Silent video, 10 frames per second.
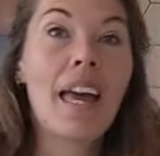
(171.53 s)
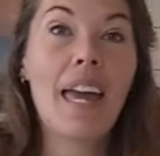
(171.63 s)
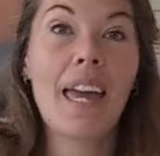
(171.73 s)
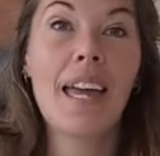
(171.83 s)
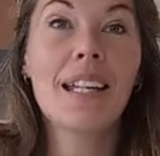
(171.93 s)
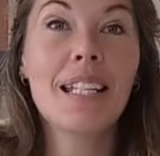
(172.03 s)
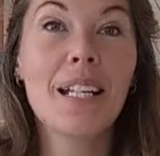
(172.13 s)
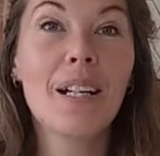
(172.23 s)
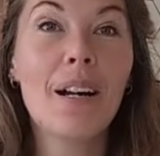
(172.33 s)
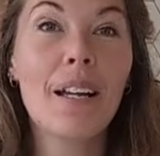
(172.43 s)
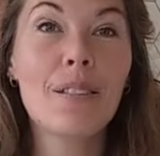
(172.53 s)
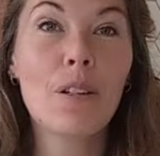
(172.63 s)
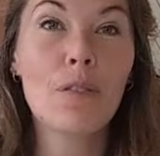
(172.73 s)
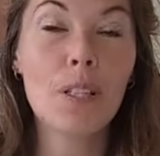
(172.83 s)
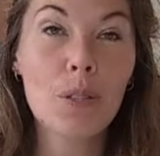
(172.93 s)
And here is our
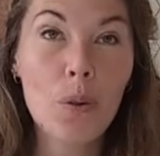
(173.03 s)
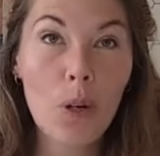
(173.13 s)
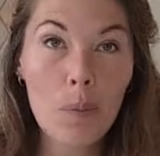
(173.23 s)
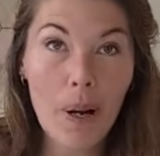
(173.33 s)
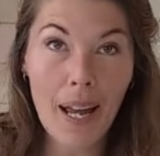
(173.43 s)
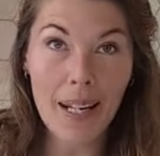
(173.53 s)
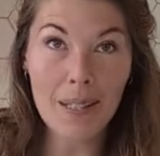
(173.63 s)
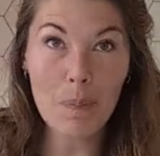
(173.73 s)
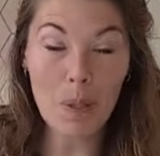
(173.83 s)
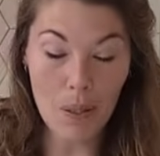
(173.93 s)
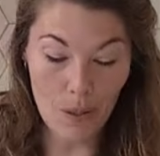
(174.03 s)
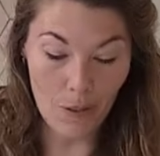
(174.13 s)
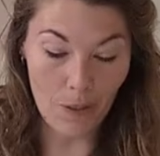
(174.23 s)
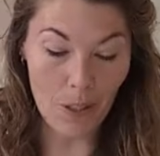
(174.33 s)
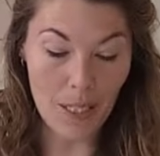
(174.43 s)
finished cornbread. It's
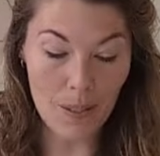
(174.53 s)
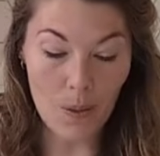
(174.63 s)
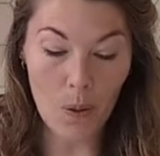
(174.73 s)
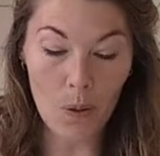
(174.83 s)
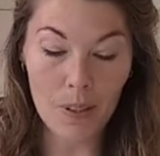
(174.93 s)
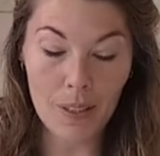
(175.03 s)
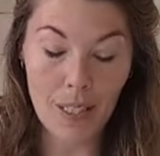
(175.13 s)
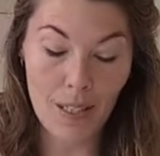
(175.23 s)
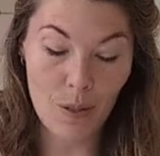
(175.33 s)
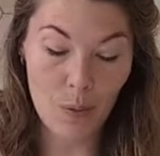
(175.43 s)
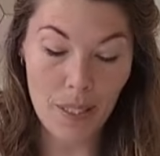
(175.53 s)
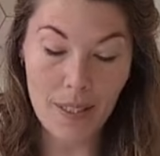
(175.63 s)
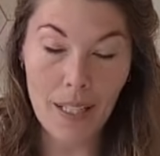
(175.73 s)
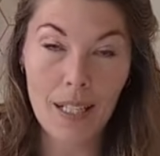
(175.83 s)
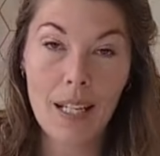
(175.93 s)
beautiful. It's golden. It's
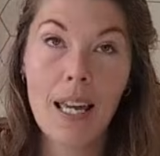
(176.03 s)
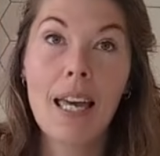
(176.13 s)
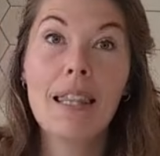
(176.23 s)
risen.